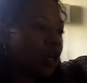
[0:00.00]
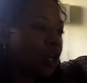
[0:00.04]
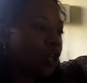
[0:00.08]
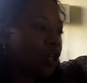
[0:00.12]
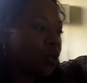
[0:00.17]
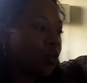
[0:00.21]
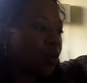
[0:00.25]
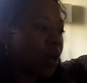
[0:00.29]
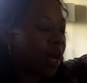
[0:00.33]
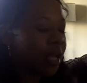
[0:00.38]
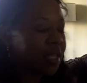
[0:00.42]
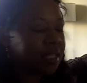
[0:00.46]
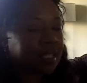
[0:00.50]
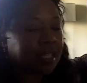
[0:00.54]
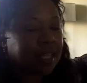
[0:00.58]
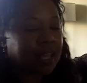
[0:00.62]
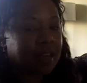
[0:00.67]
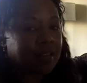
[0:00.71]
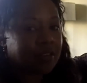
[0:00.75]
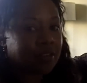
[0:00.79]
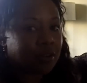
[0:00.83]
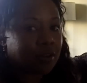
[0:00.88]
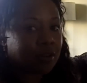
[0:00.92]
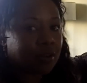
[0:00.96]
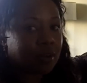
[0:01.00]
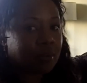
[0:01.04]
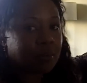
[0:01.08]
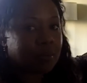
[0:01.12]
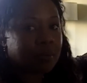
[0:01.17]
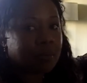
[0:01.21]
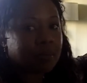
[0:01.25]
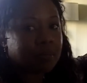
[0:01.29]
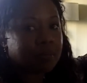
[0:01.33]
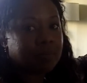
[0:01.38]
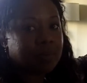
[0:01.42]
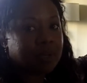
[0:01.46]
you got together
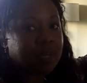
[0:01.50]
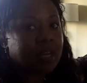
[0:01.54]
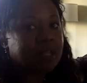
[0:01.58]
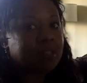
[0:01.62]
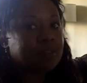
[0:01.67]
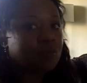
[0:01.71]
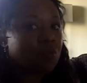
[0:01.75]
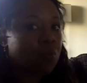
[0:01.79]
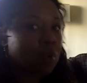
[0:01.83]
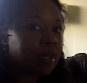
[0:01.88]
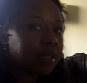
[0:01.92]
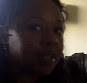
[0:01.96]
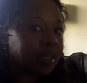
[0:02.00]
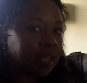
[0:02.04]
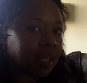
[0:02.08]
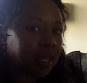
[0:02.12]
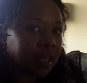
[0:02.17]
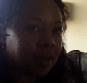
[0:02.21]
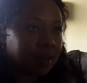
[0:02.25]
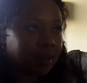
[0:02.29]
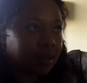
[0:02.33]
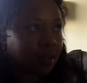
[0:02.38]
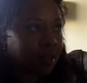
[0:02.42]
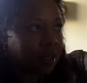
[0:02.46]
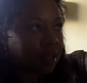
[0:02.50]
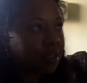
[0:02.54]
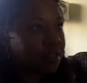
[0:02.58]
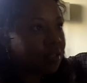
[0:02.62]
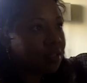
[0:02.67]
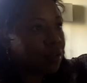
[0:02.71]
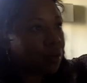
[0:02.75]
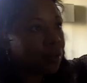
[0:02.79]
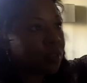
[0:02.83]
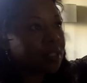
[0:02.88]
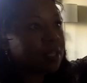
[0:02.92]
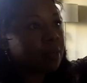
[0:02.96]
because of one thing.
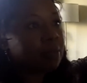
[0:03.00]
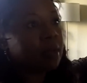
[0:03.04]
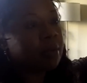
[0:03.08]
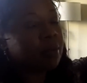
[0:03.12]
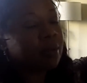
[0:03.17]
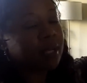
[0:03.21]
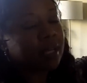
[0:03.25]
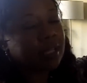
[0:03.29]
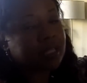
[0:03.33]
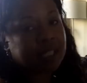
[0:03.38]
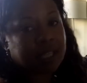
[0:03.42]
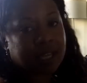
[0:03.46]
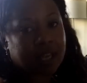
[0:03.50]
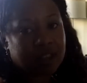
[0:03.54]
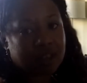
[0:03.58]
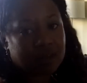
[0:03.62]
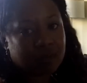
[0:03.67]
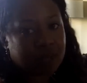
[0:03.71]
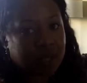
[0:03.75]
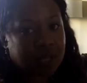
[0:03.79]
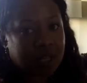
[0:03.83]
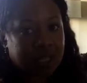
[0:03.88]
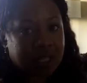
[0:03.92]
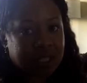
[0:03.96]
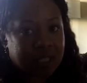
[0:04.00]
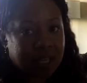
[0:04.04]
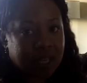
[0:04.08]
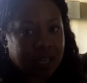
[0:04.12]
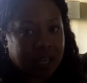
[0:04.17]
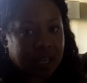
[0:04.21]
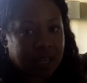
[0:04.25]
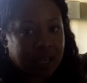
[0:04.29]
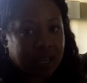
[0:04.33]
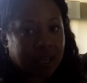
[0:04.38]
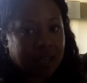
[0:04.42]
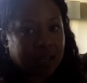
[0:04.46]
Some people get together because
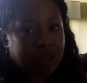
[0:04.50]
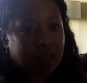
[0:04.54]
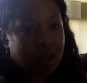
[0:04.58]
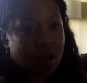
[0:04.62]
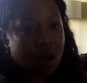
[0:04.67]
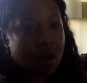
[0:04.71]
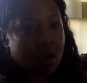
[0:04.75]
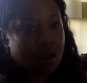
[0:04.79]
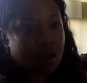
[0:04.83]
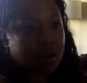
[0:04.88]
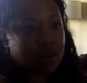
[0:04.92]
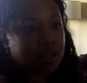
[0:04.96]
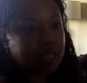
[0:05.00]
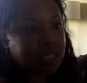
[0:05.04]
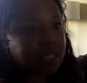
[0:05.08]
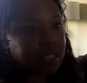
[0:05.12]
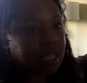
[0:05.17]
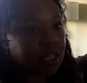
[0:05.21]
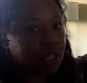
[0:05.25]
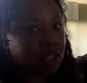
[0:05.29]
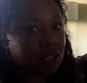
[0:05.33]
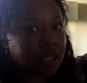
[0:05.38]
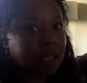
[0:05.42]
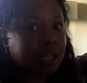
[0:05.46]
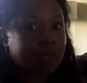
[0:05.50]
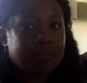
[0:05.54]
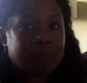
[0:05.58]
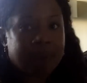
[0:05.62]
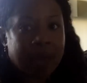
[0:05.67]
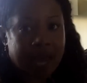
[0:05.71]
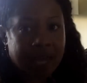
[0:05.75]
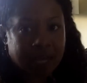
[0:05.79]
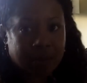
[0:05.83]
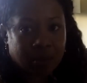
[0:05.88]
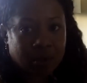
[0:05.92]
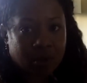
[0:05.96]
they are sexually
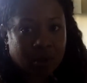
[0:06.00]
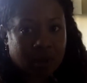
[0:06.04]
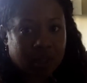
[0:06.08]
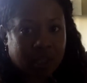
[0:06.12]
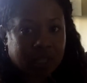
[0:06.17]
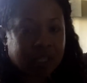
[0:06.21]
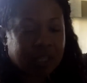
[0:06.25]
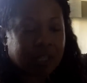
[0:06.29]
compatible